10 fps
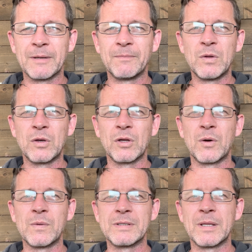and you can
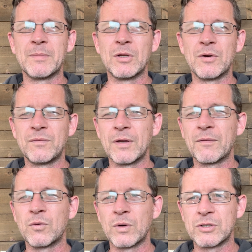always let me know if you
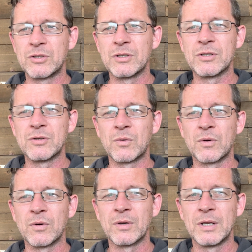have questions
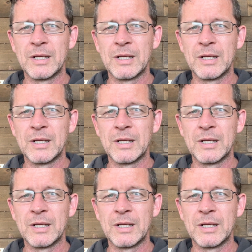or